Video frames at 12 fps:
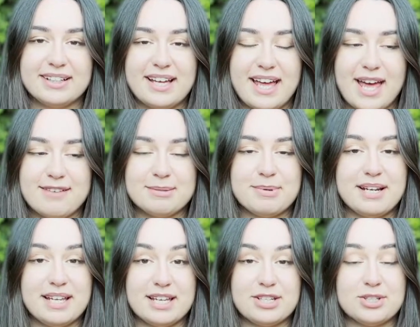
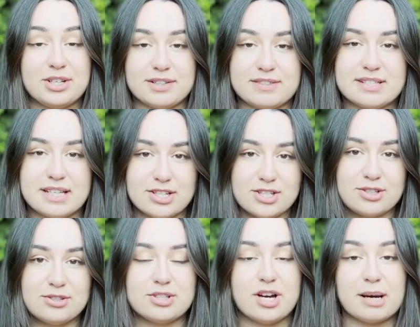everybody into a conversation
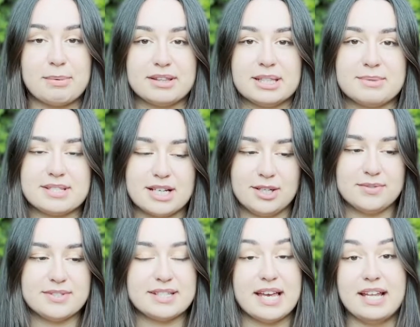to talk about
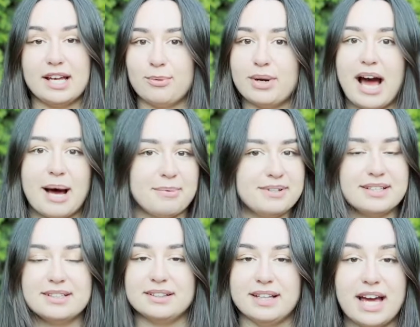themselves and like what happened in
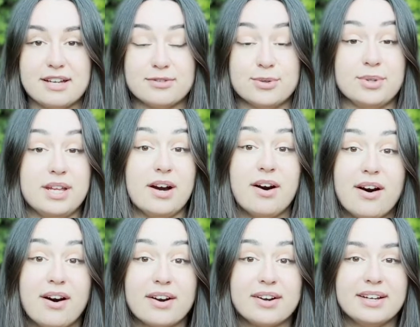their life, who they
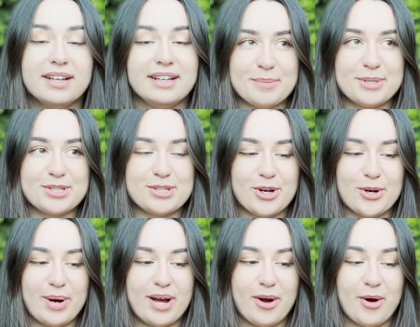are.
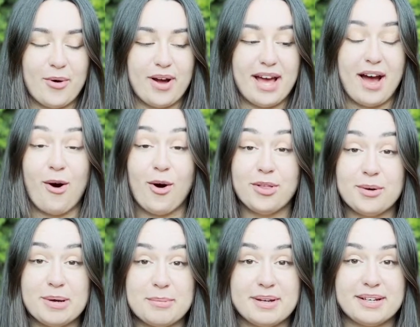So all the
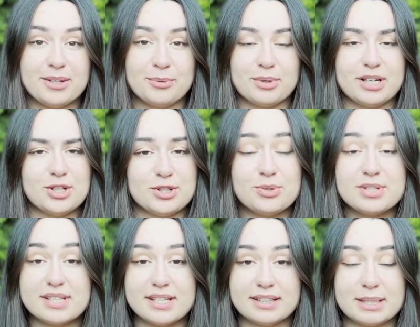women were
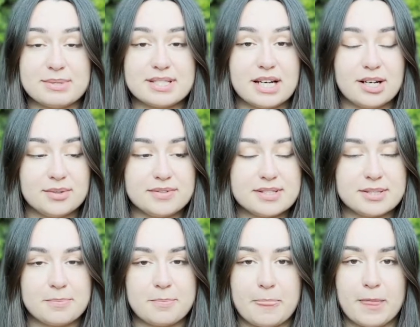introducing themselves,
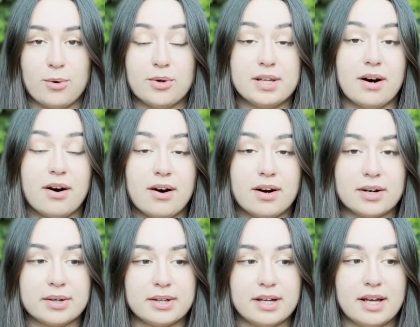who they
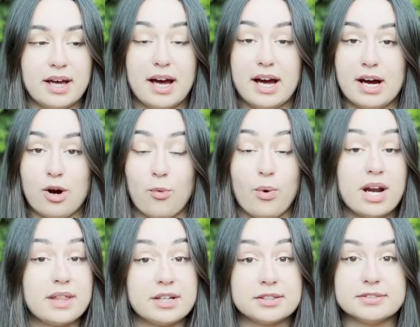are,
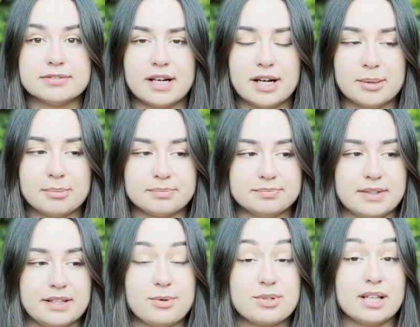where they're from.
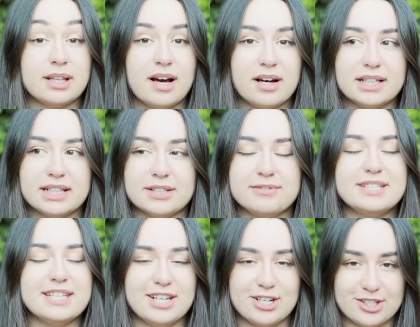There was a lot of
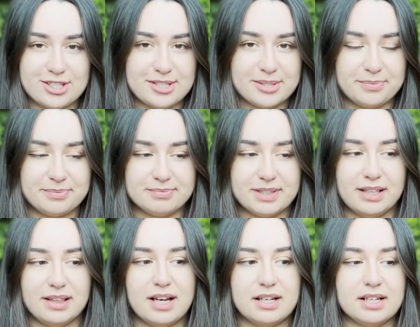tears, a
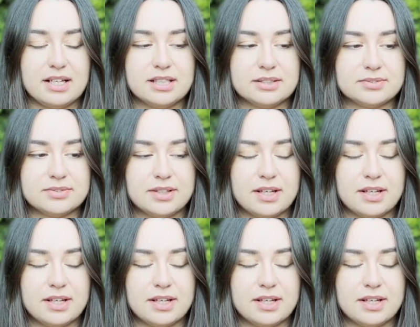lot of